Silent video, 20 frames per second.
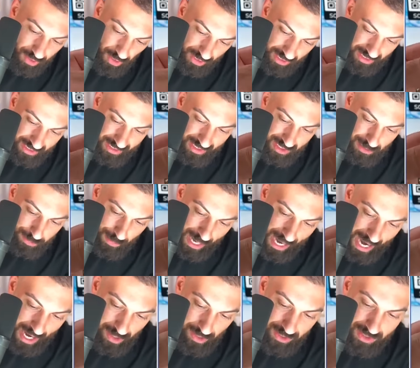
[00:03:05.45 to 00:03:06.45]
Look at this
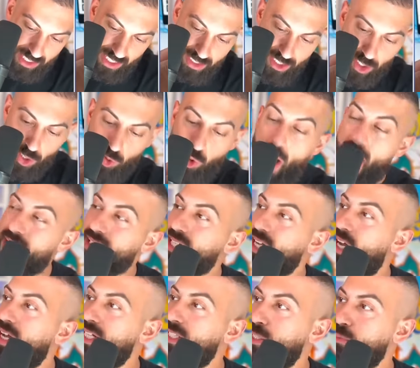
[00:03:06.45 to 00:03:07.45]
pattern. It's like the cracked
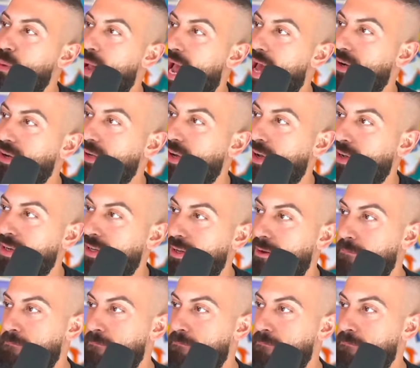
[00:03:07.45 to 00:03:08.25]
ice pattern on it.